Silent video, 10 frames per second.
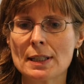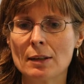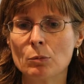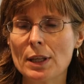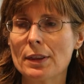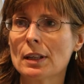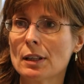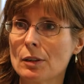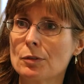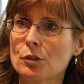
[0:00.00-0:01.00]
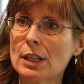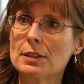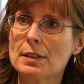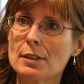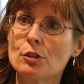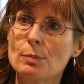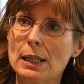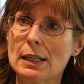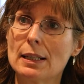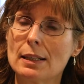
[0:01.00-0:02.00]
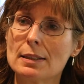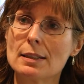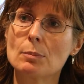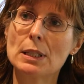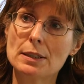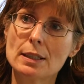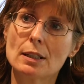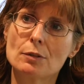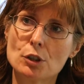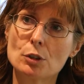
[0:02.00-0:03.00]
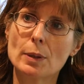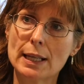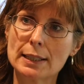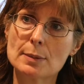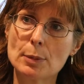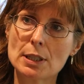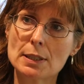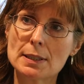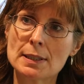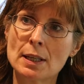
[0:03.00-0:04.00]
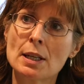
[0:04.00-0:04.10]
And we think of shared decision making as a meeting of two experts.